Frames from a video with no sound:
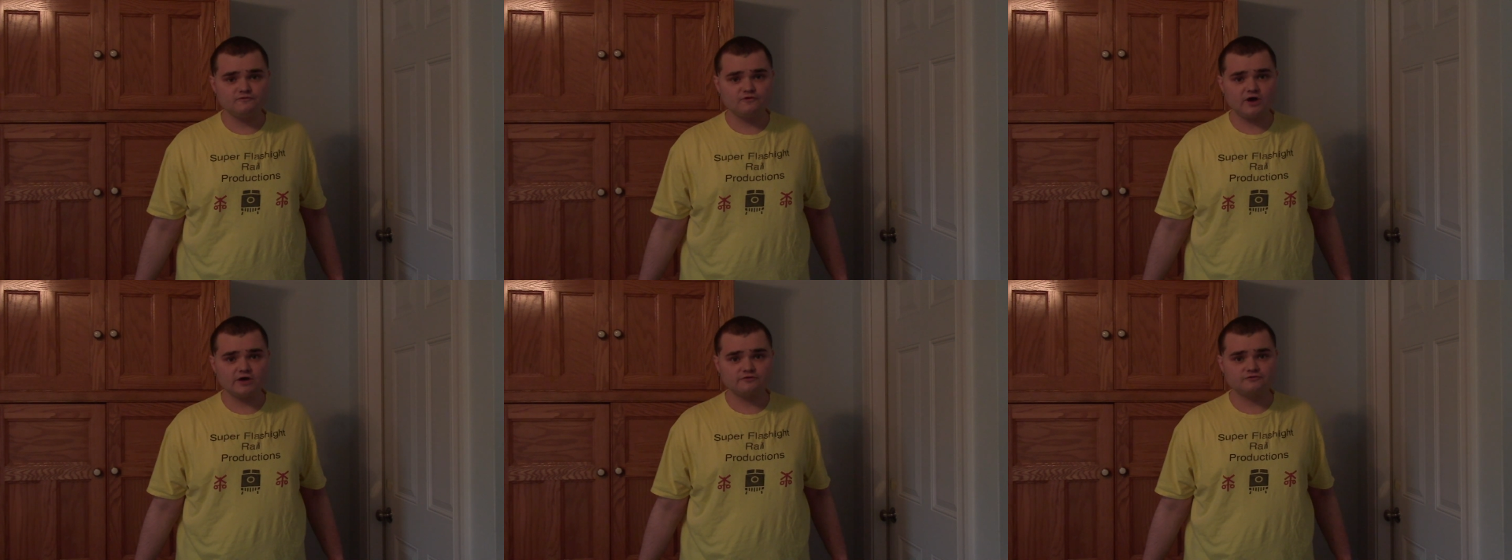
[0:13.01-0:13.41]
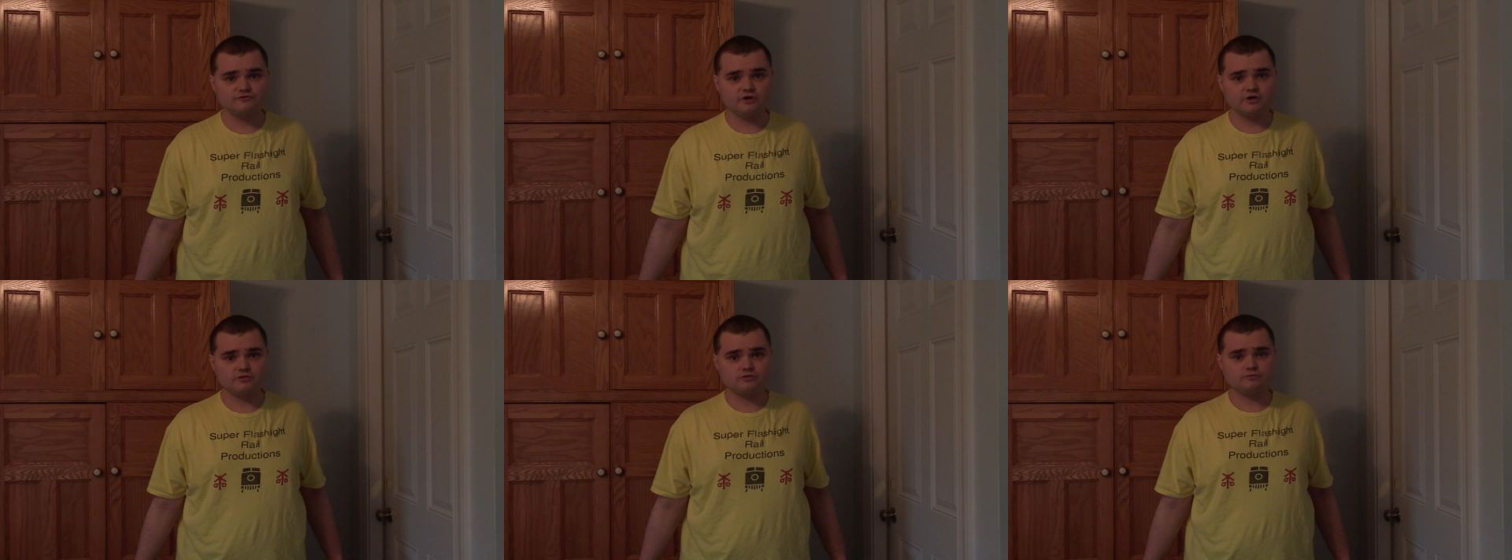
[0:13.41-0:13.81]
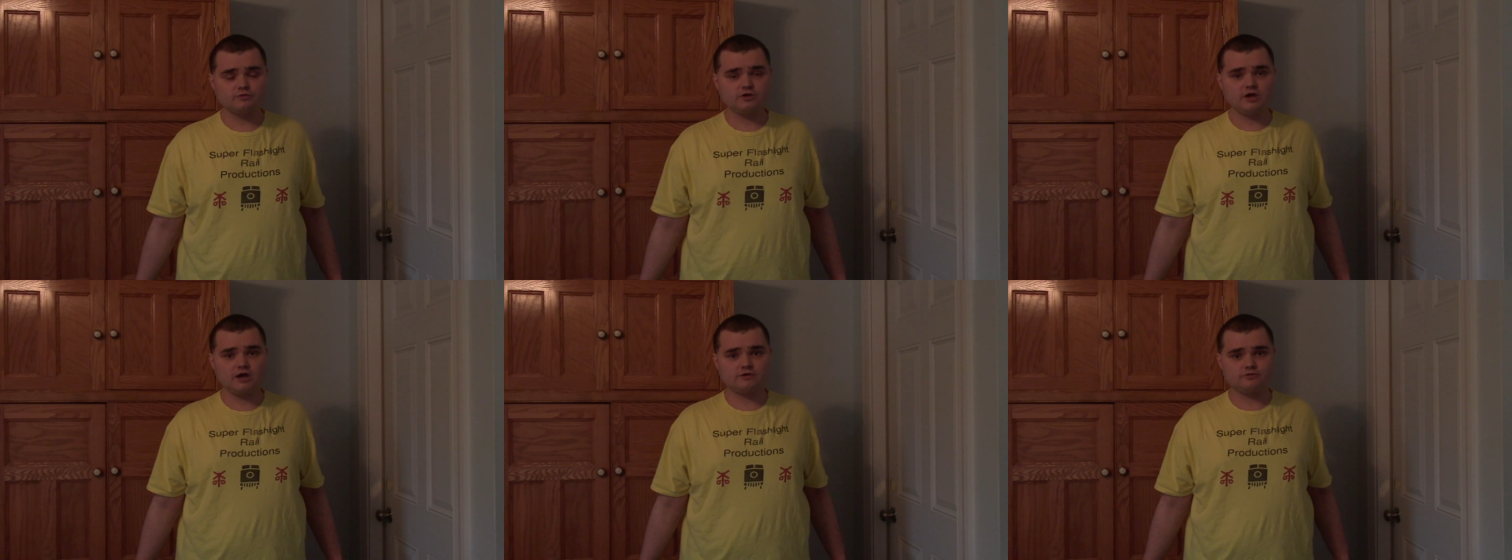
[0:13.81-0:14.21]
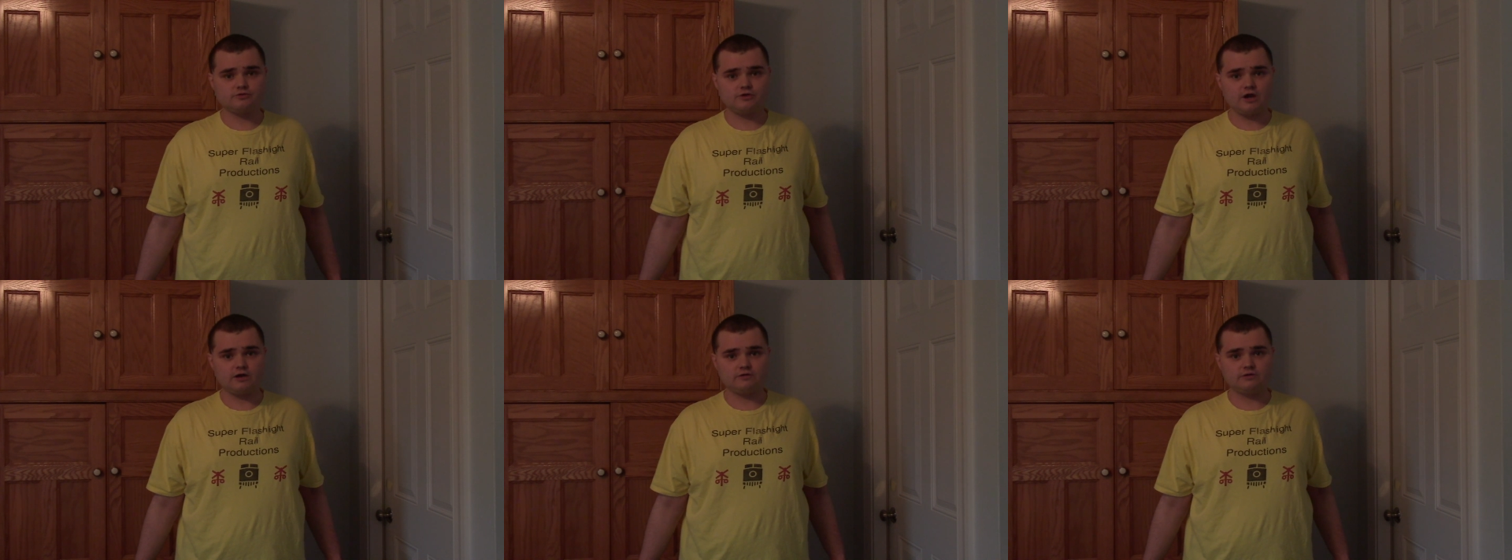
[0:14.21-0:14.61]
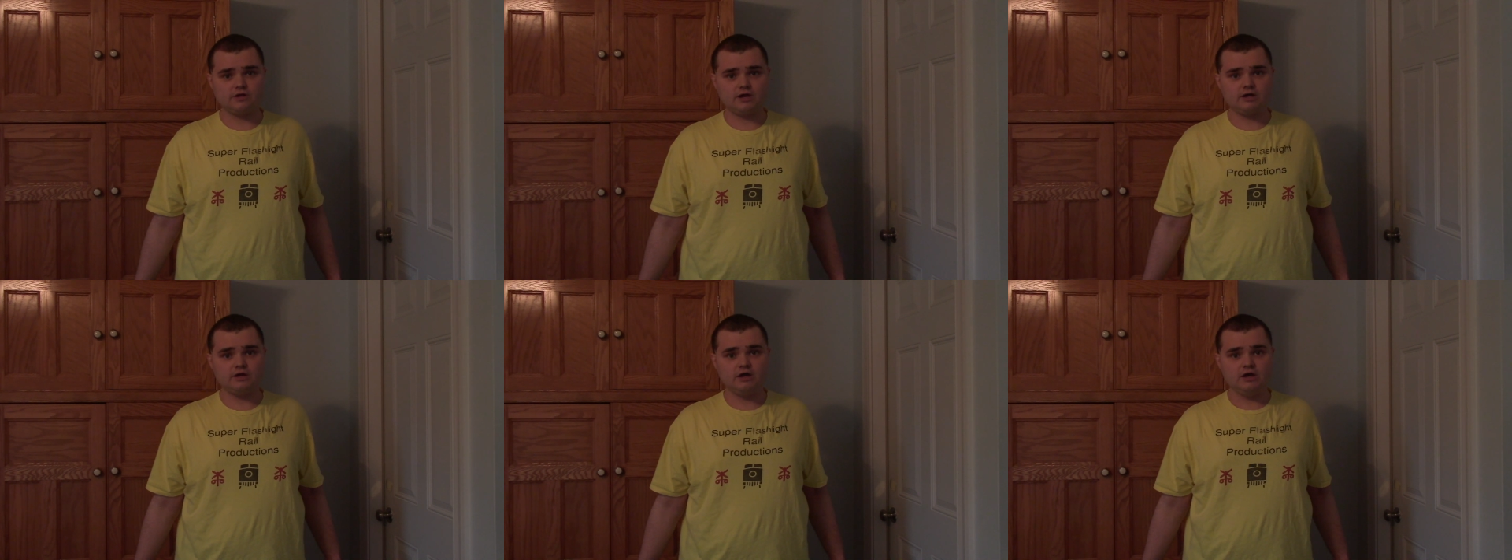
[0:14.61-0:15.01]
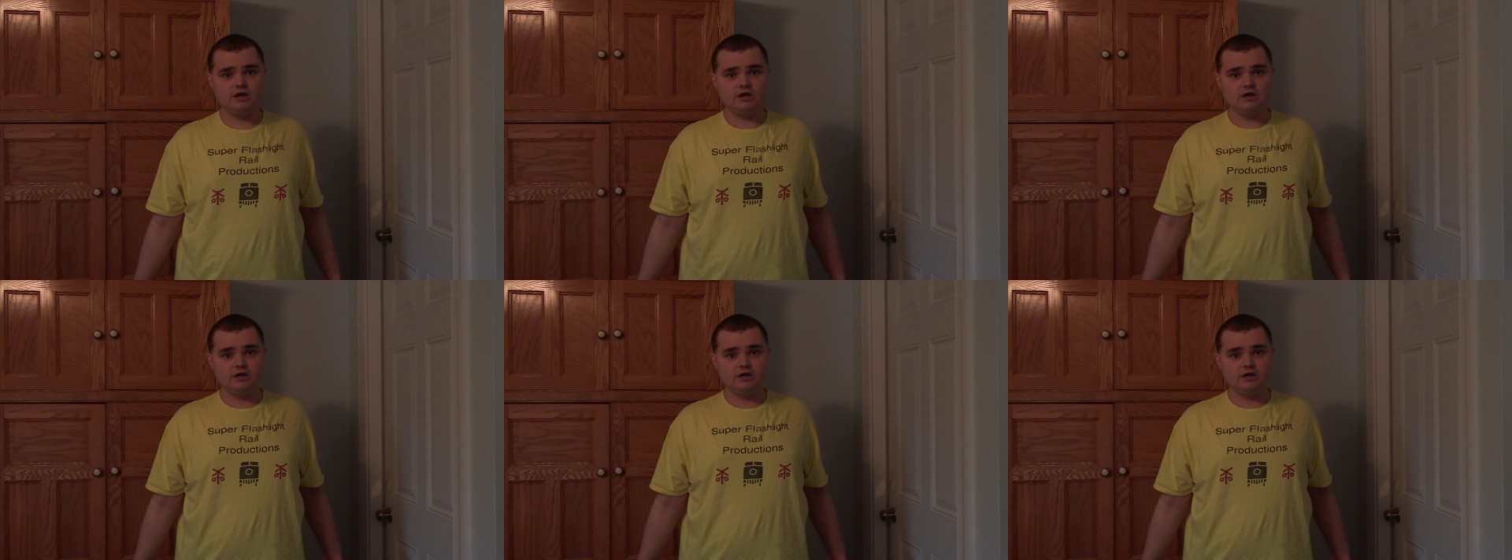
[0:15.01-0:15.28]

Flashlight's React Saturday.